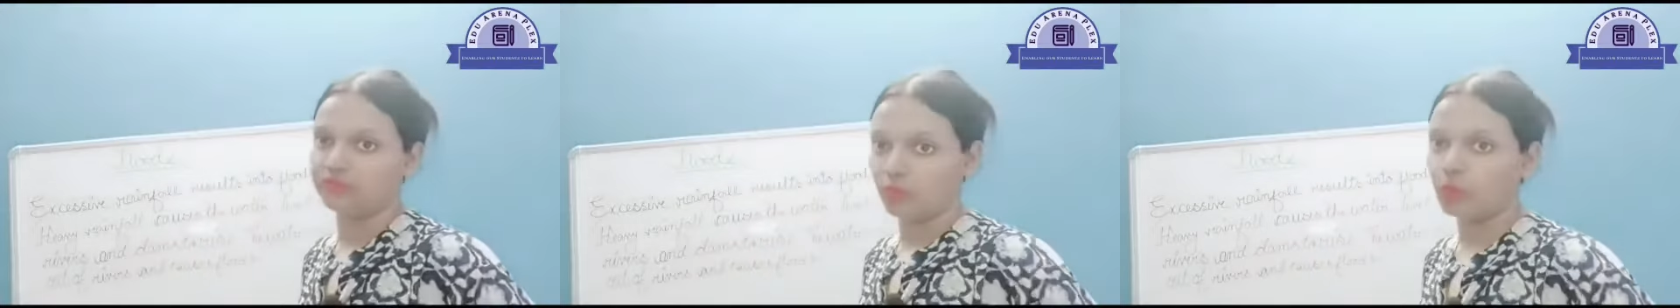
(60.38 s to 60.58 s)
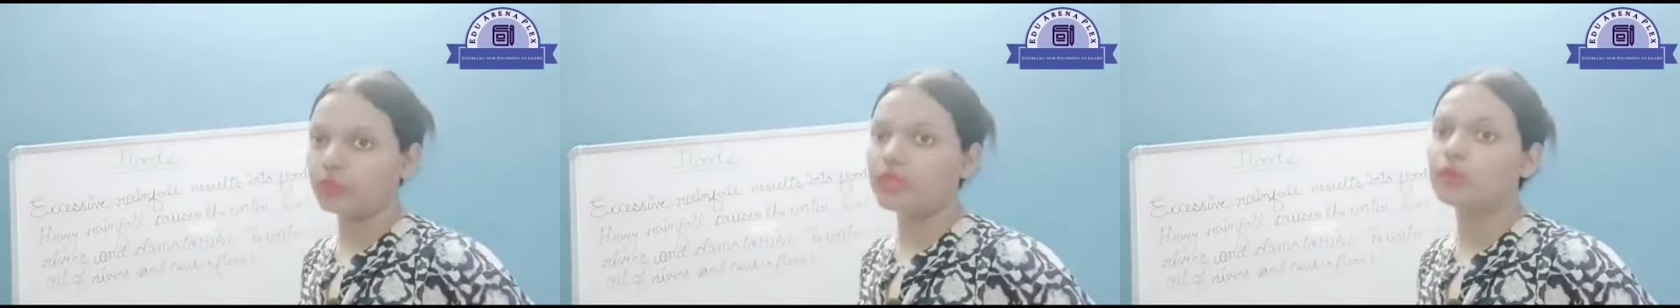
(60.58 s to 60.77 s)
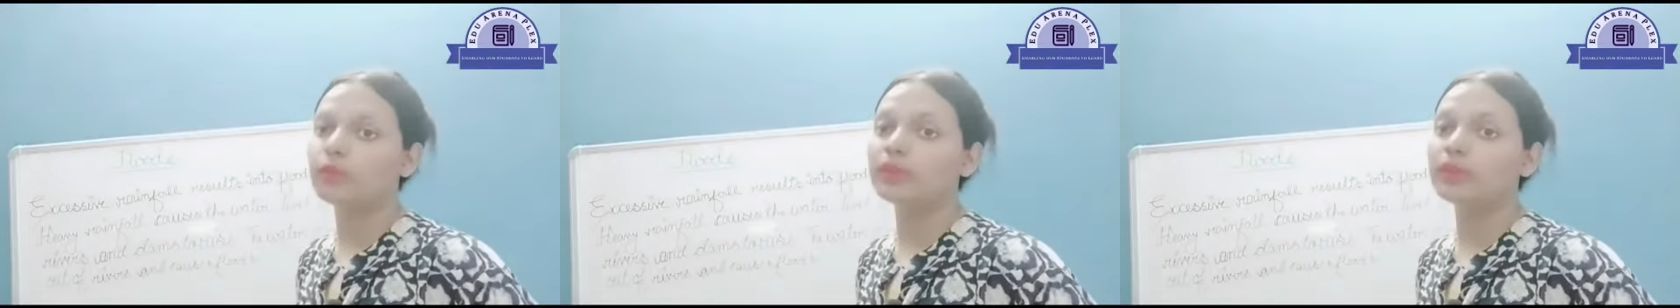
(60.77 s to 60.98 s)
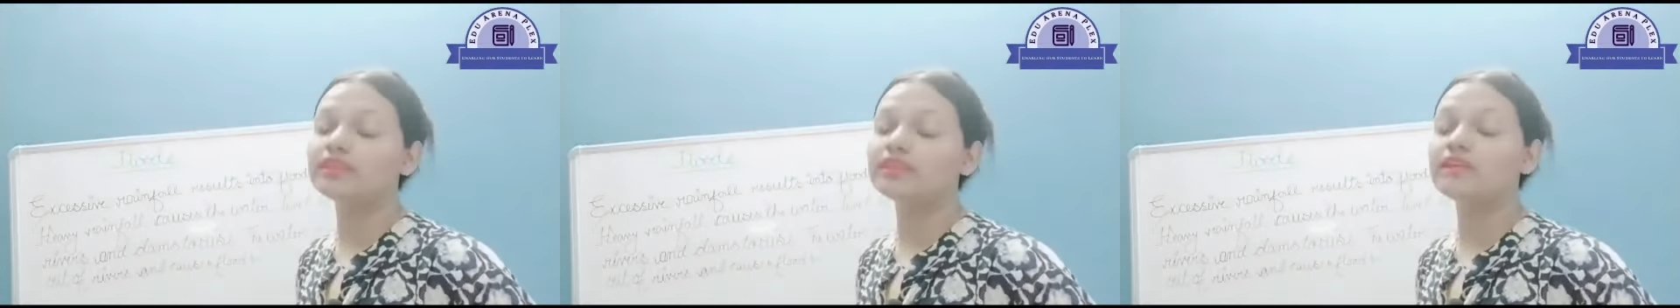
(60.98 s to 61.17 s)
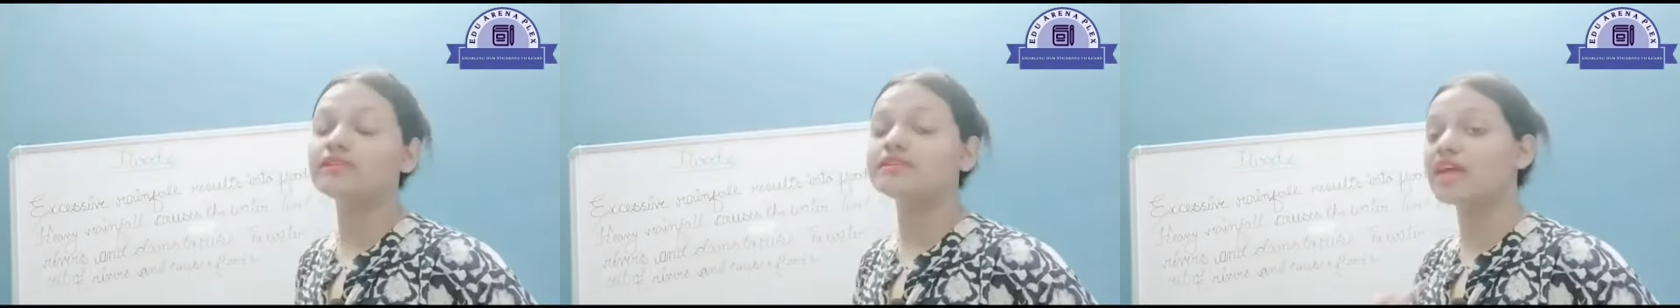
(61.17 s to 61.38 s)
Okay, when
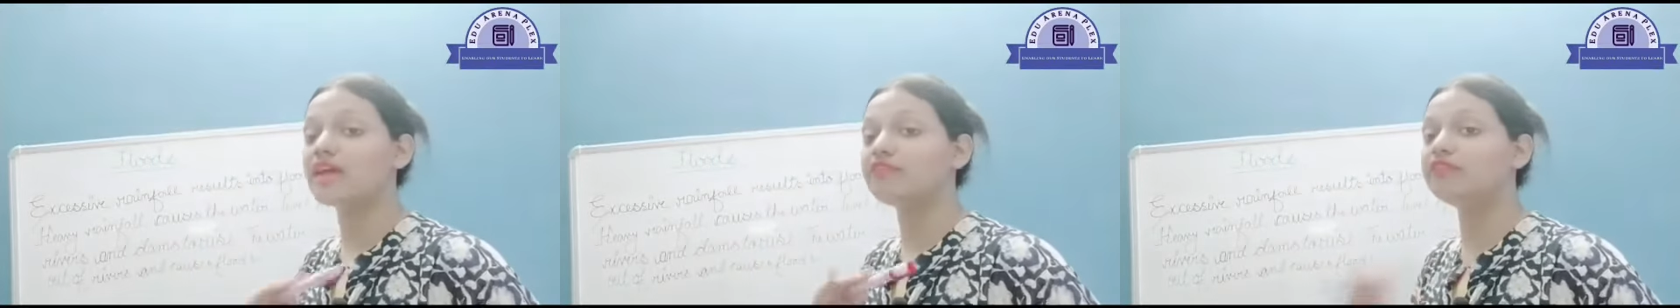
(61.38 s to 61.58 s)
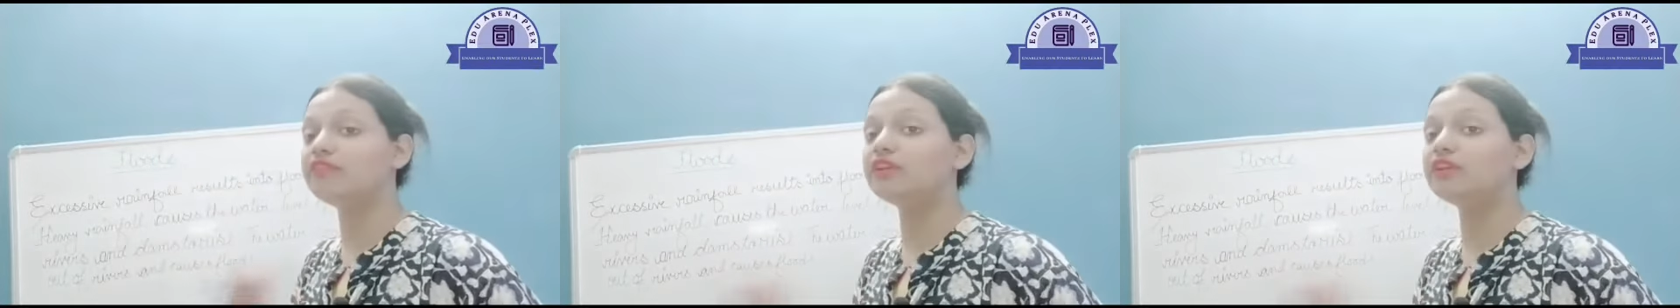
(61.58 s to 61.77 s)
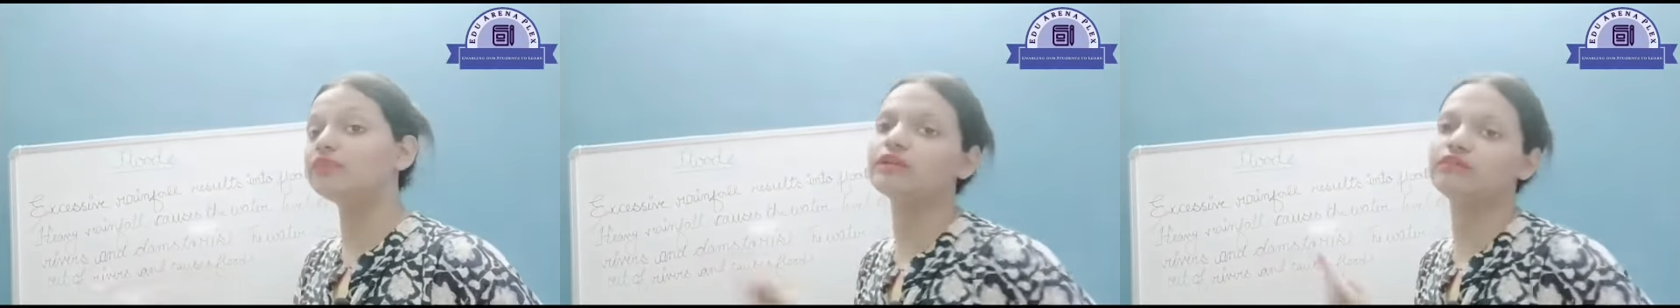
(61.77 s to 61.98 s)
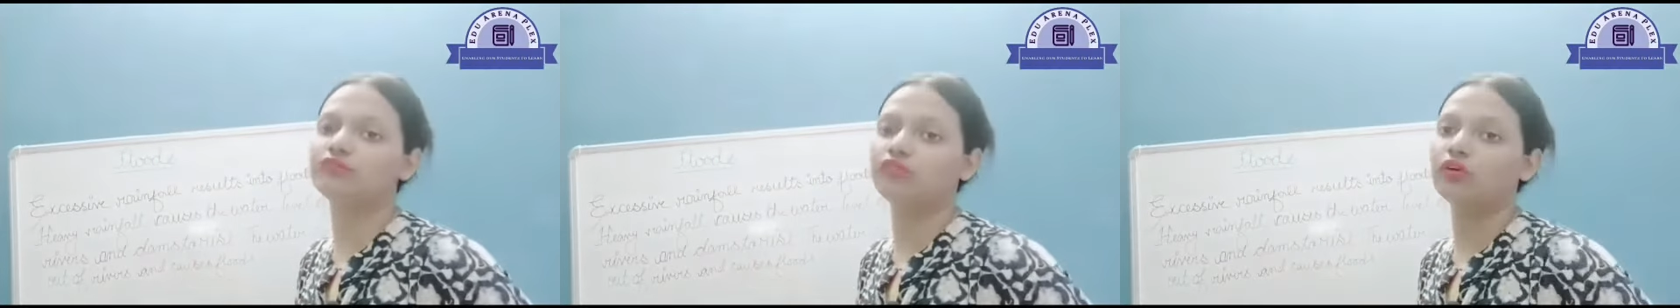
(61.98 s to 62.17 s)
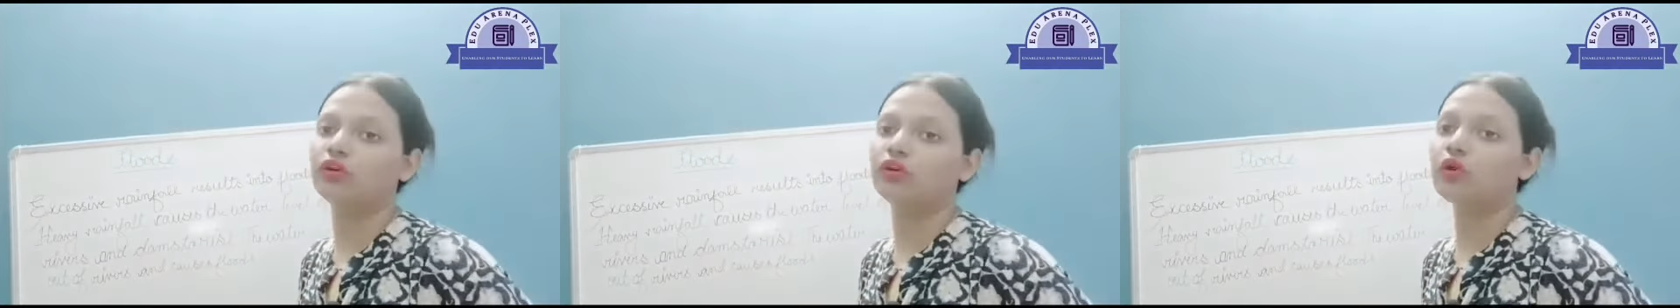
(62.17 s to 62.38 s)
there is heavy rainfall,